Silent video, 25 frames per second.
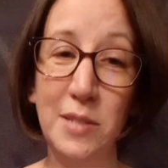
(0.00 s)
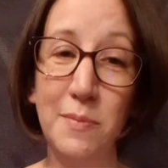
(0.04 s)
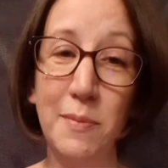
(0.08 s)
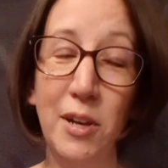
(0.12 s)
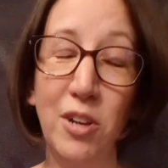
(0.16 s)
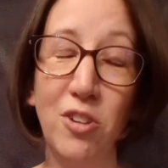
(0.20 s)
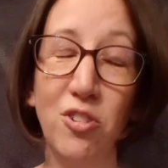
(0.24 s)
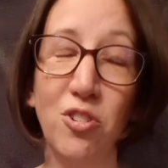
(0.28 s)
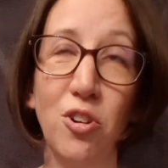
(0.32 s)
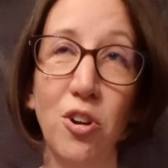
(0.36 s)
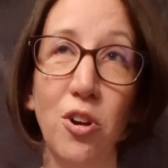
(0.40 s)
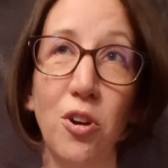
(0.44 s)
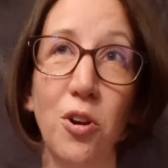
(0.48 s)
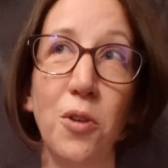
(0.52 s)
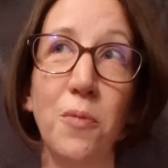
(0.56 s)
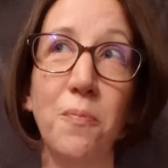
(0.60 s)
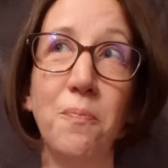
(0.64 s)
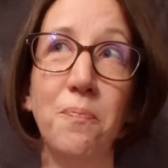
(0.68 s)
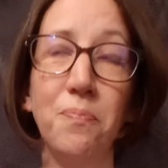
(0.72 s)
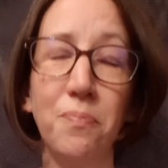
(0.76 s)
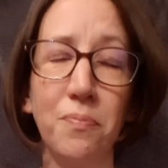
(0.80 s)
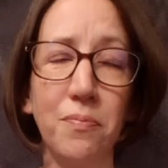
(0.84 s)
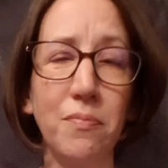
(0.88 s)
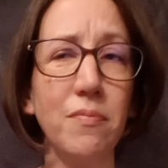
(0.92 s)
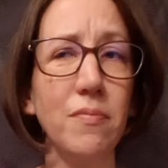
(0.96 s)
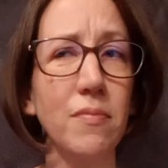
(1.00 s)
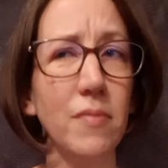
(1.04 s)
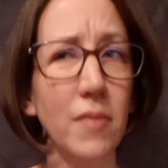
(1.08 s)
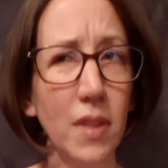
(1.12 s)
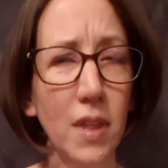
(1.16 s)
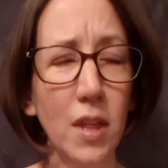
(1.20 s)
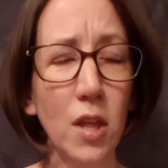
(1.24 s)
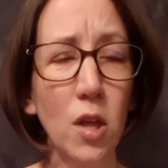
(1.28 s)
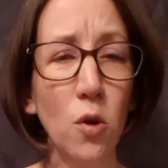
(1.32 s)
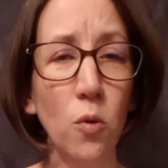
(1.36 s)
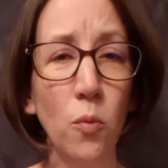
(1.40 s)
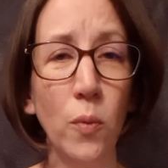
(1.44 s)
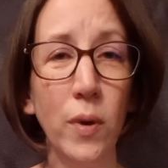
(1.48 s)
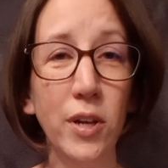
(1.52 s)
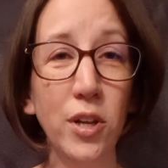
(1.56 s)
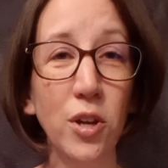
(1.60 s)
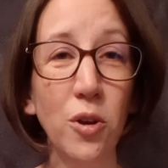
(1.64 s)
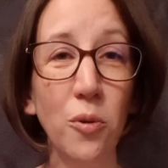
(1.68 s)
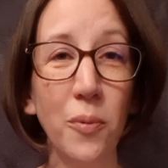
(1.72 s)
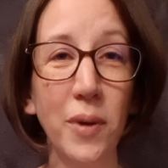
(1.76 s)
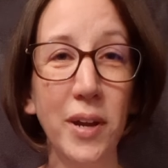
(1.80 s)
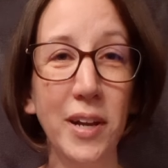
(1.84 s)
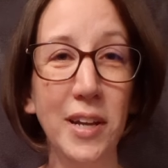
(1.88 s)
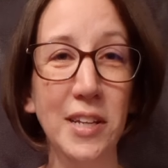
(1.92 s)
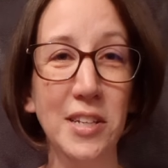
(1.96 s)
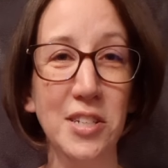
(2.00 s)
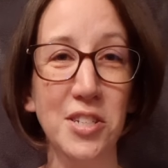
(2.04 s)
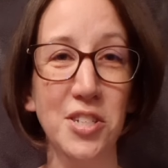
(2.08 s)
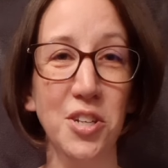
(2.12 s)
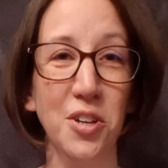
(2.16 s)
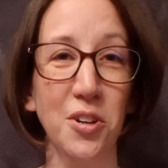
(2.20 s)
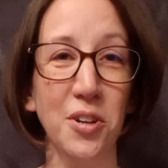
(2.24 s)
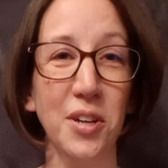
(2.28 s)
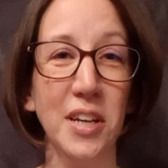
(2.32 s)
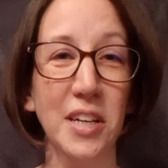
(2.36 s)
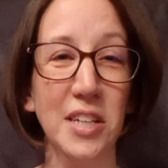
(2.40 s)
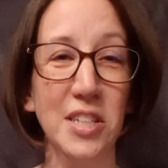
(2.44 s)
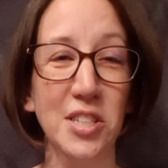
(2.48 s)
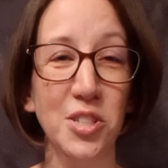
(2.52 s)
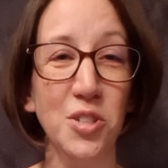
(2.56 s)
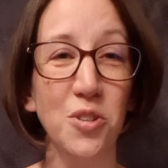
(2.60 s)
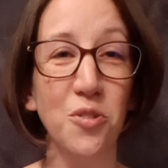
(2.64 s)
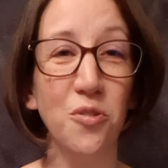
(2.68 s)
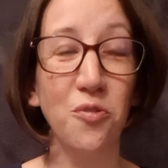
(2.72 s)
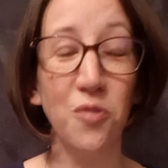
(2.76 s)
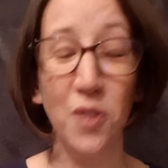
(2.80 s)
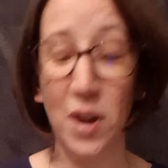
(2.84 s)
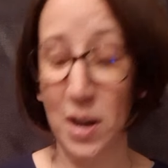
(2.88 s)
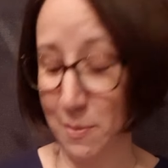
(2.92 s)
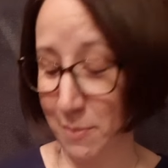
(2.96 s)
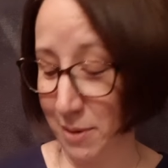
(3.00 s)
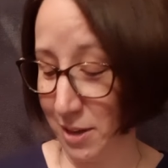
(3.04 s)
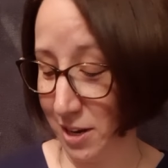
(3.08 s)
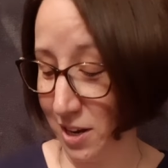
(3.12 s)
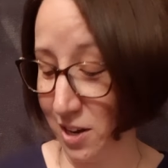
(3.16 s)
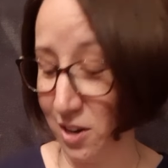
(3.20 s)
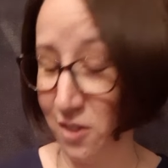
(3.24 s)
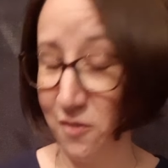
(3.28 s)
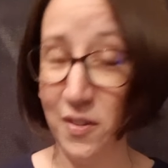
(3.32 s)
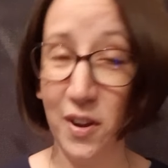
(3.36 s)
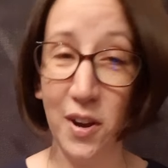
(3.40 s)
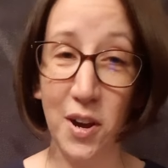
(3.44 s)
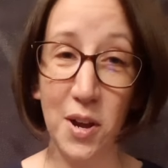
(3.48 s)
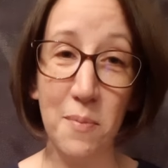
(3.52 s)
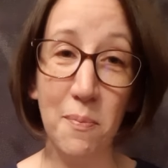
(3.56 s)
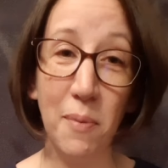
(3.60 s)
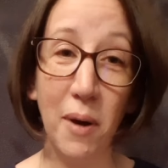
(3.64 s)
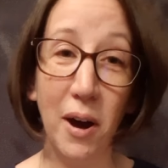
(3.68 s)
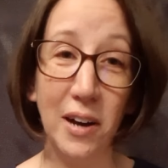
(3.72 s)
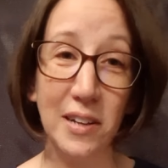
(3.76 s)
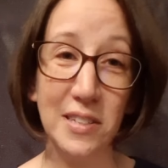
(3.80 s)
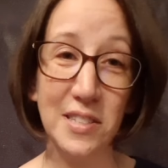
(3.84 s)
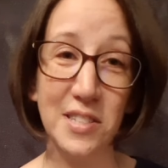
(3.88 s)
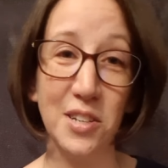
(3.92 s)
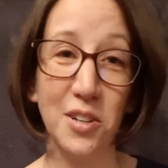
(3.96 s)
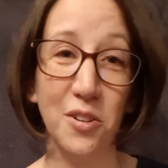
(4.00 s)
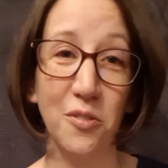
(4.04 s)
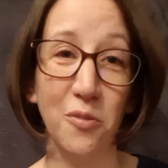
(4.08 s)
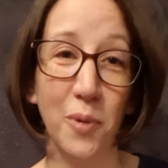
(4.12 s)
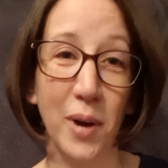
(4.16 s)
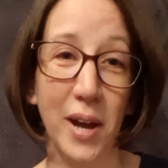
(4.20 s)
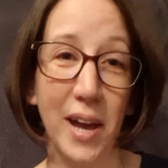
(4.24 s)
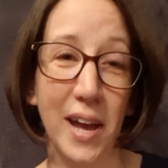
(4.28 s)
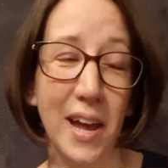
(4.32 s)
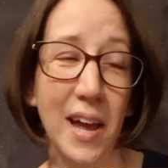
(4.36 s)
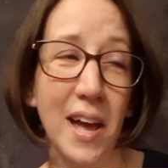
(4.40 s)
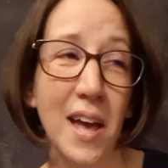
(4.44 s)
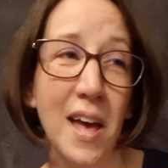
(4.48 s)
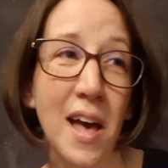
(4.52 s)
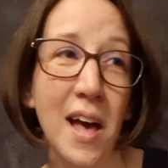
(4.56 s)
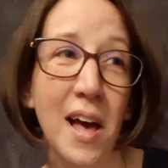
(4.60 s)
make sure when you're reading to your kids, you frame it in a very positive way.